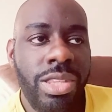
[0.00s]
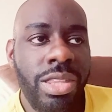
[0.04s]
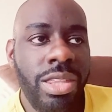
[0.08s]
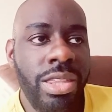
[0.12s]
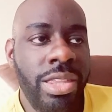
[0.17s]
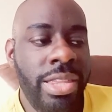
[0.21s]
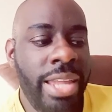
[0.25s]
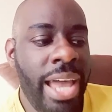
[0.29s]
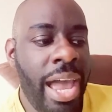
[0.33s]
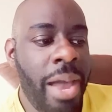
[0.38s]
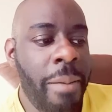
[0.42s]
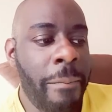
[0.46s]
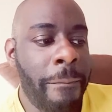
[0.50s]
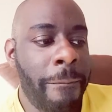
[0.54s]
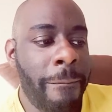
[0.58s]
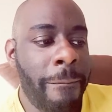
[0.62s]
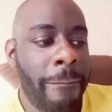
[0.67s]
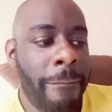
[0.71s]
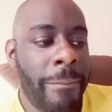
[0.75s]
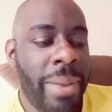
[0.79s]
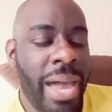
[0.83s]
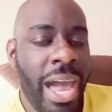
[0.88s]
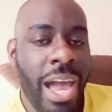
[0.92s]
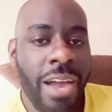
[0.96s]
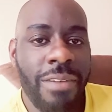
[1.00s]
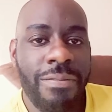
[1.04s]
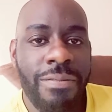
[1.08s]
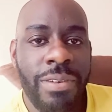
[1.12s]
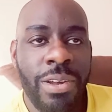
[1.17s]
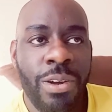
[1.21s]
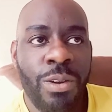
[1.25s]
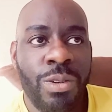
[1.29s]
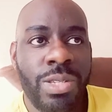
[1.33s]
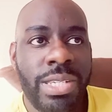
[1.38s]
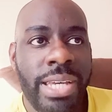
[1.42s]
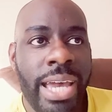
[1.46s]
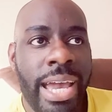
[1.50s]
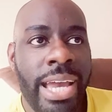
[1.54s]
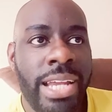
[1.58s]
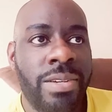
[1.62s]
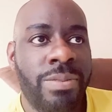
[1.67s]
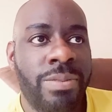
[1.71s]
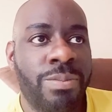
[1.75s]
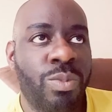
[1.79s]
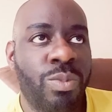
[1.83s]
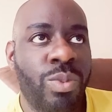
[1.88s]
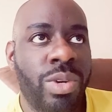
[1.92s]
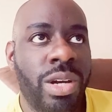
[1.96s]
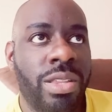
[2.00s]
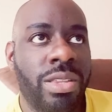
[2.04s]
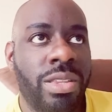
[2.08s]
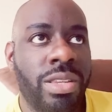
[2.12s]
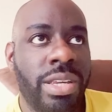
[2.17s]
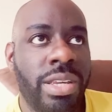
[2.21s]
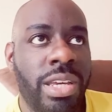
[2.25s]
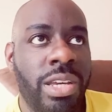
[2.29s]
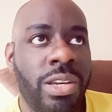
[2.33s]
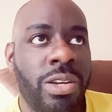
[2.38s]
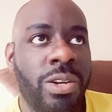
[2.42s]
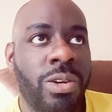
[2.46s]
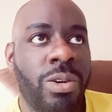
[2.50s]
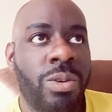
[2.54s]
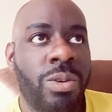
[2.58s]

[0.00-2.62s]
that backfield tandem with Hill,